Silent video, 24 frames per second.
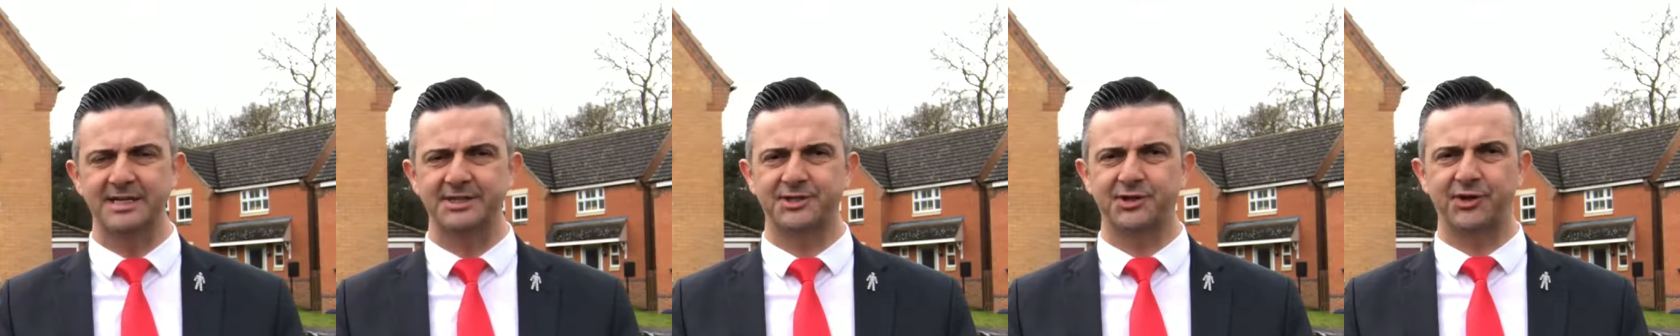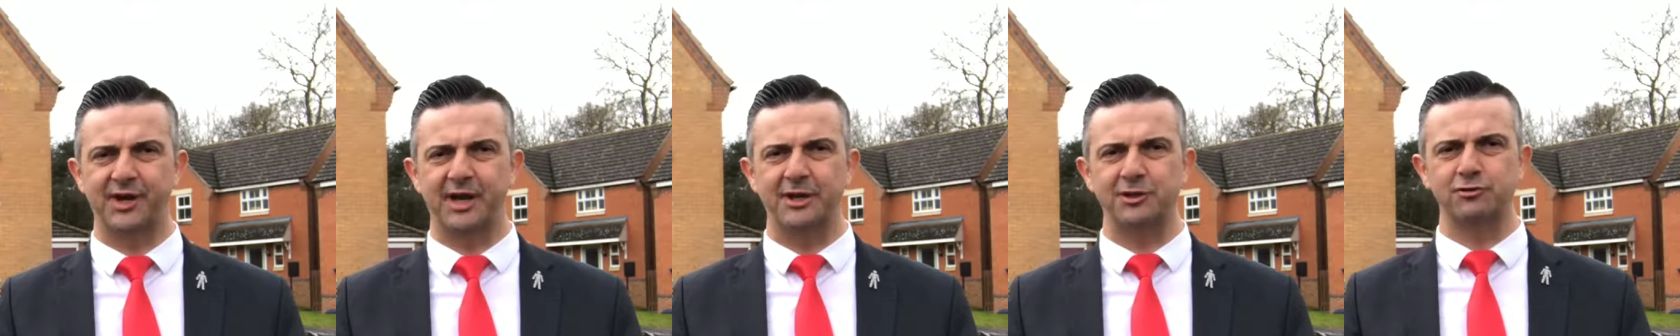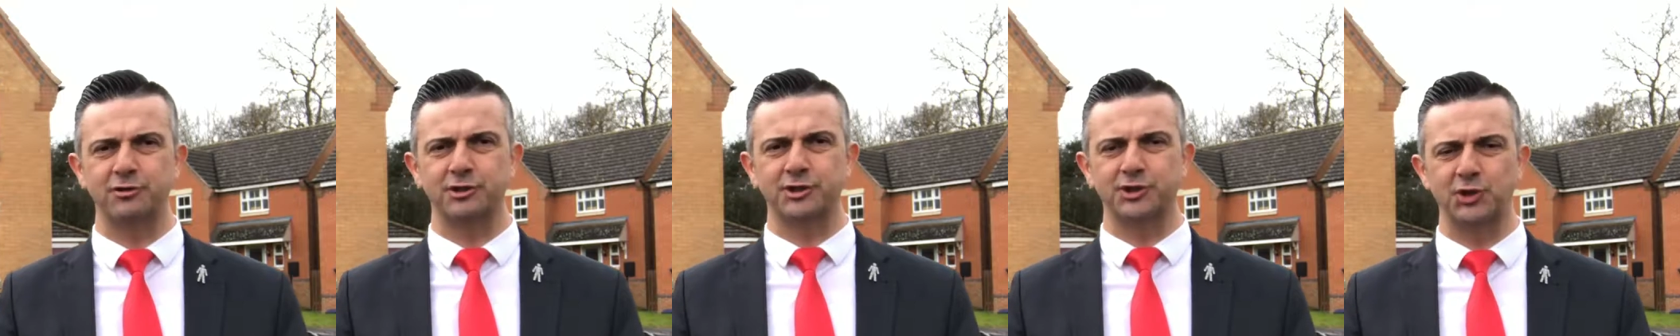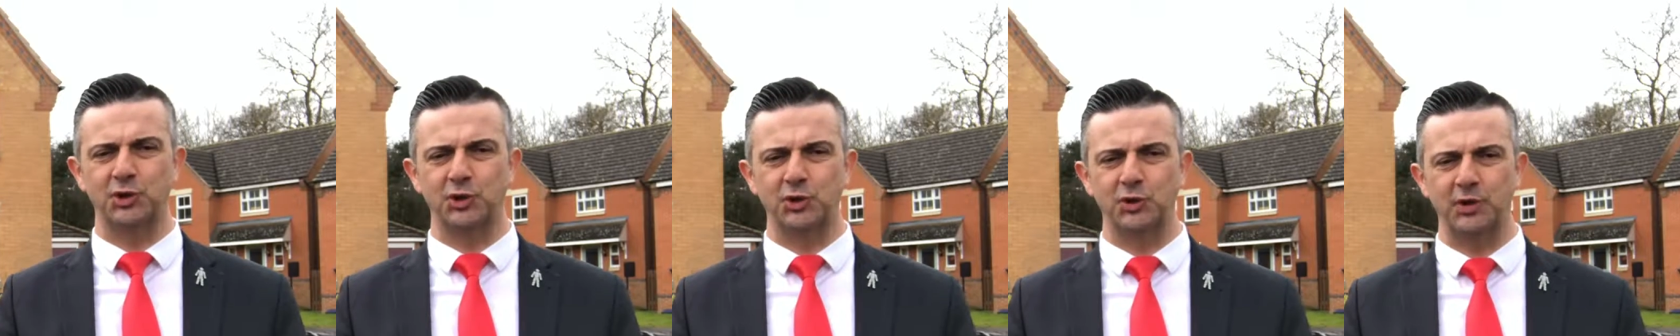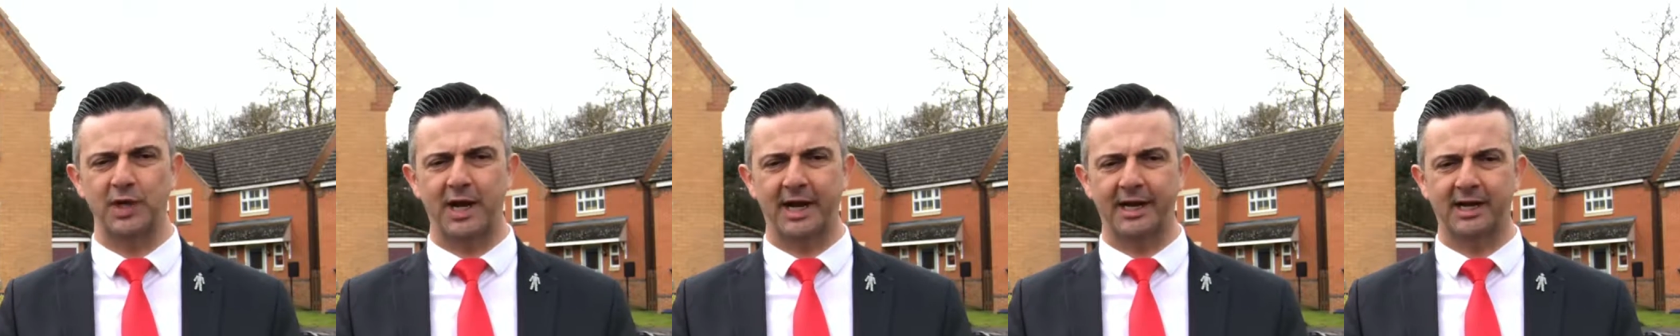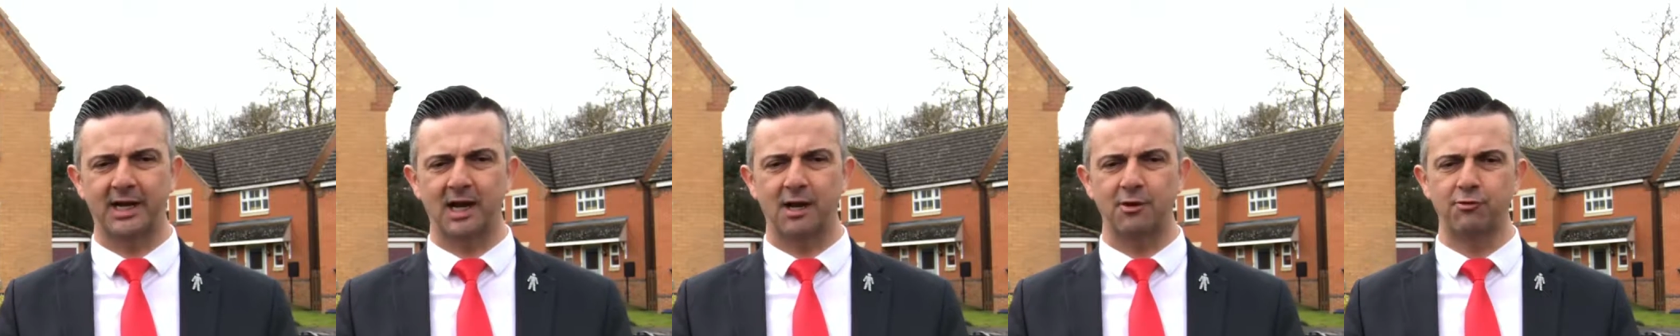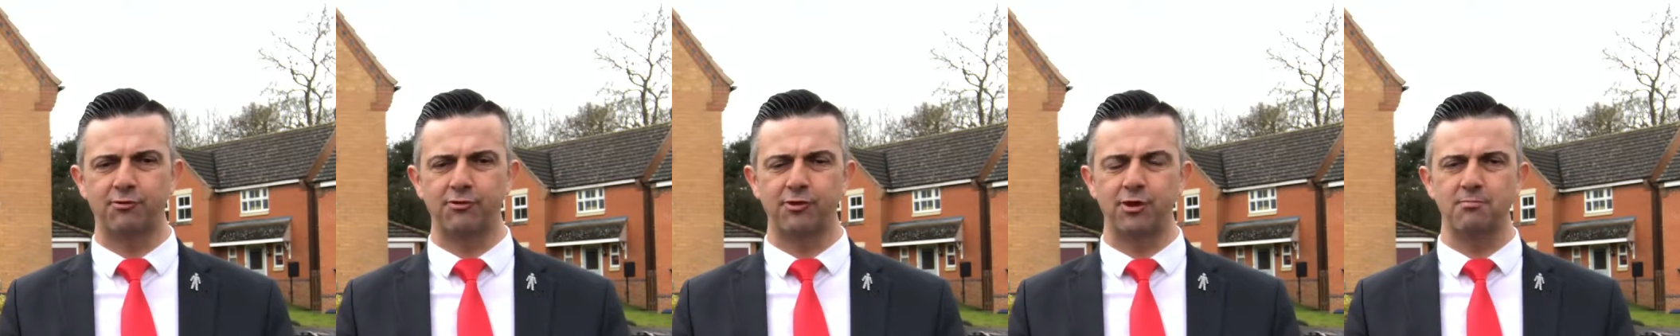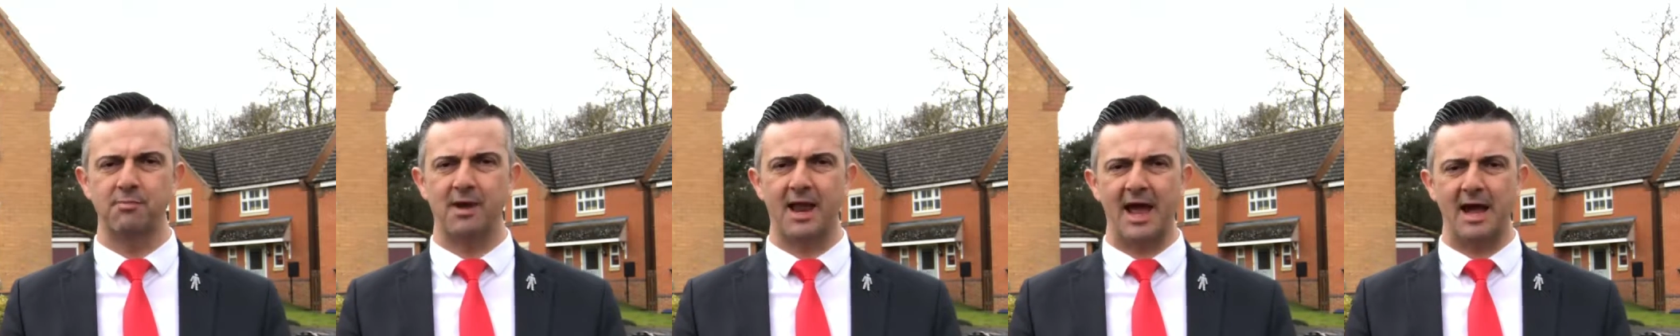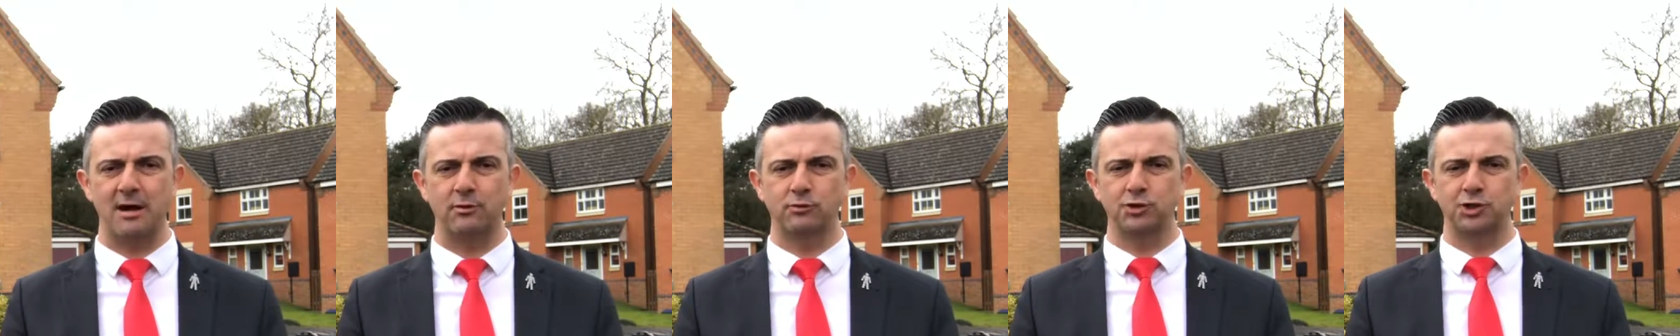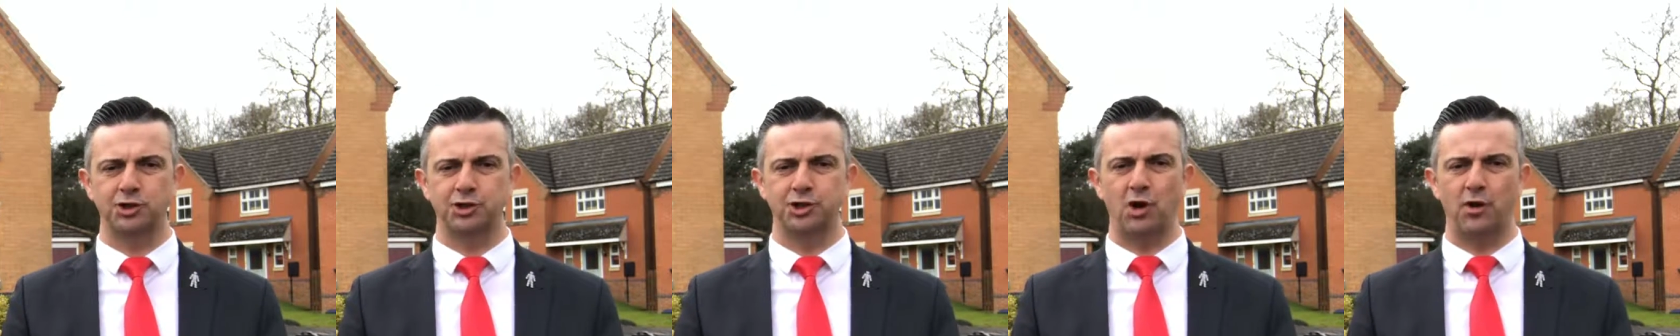It's got an entrance hall, a cloakroom,
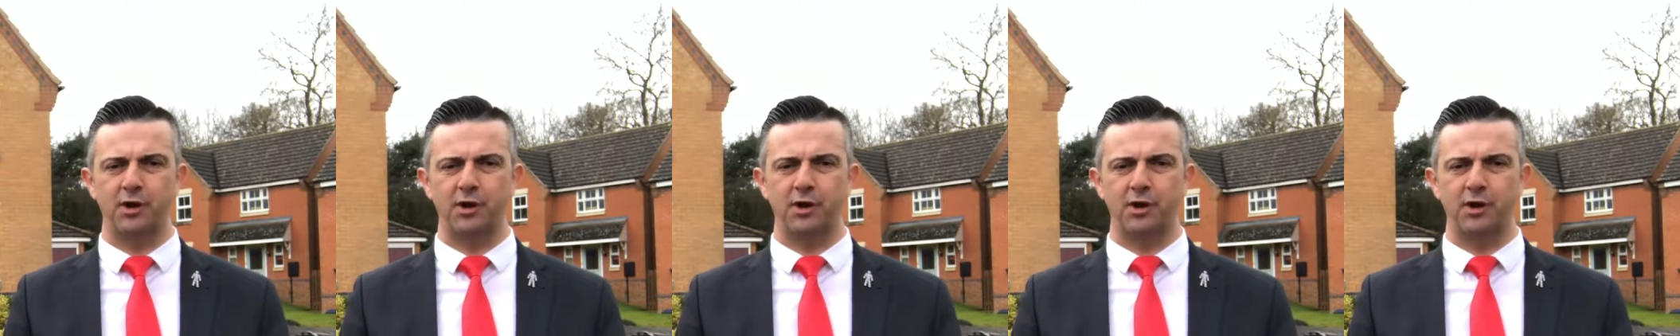lounge,